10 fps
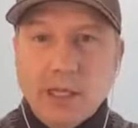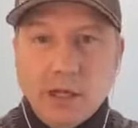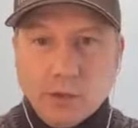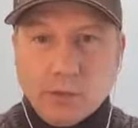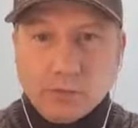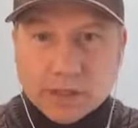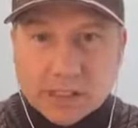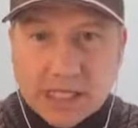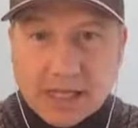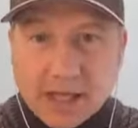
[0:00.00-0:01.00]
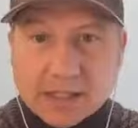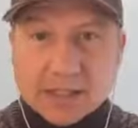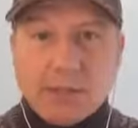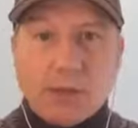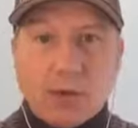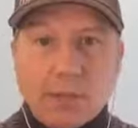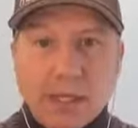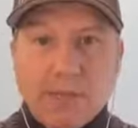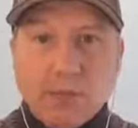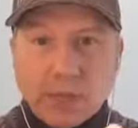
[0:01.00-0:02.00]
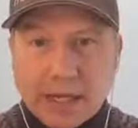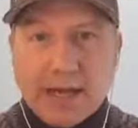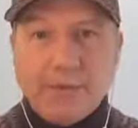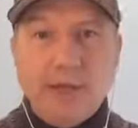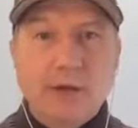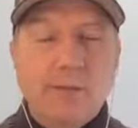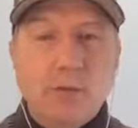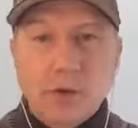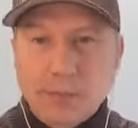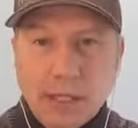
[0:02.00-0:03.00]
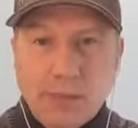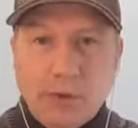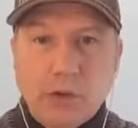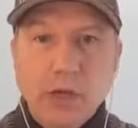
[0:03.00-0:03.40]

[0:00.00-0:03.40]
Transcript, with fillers: You know, say less to more people, get out there to more people